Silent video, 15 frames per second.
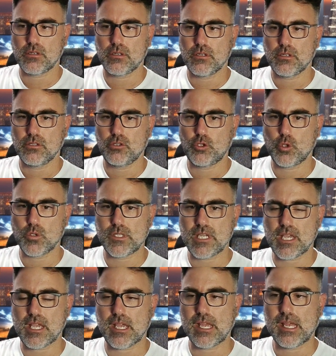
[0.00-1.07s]
to see
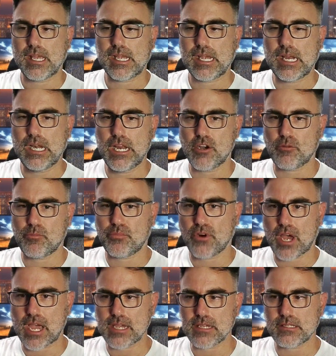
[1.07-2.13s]
clear
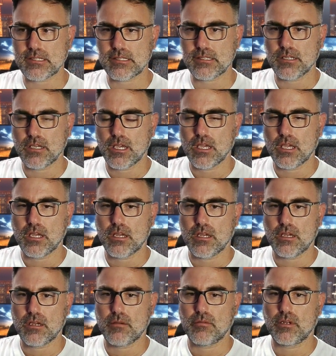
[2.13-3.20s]
price,
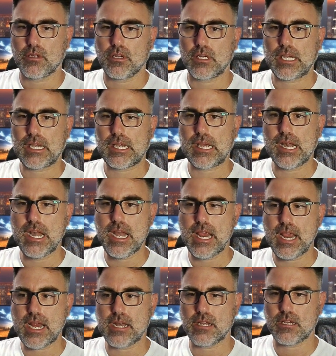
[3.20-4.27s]

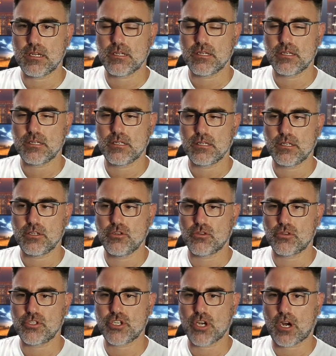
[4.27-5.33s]
clean your
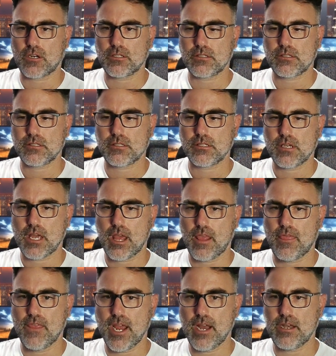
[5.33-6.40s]
charts, and
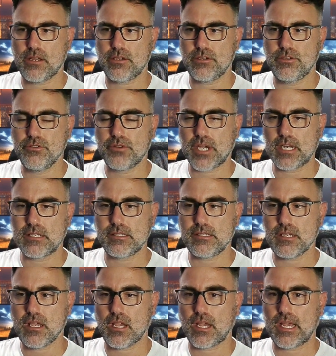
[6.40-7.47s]
then you can
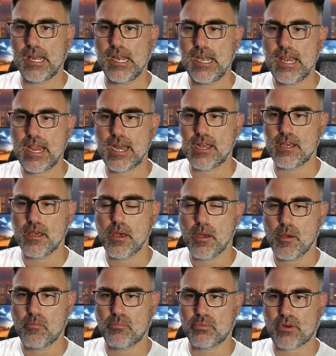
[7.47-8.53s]
see clean
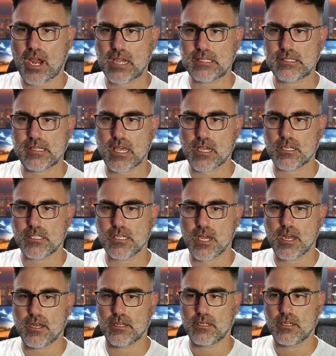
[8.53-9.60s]
price action.
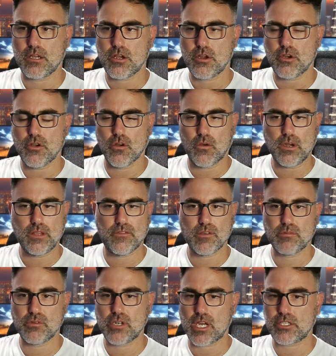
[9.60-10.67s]
No need
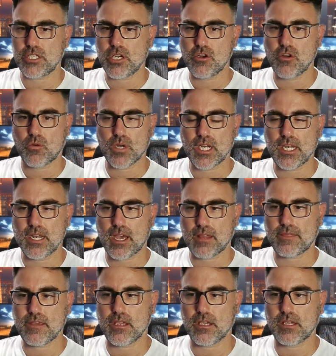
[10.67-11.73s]
Fibonacci, no need
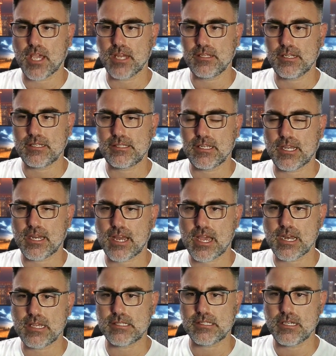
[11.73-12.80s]
nothing. Candlestick
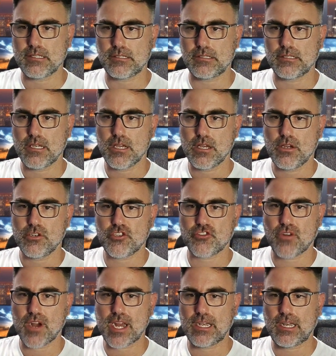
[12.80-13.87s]
analysis,
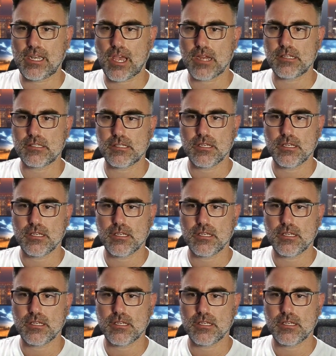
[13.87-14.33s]
trend lines.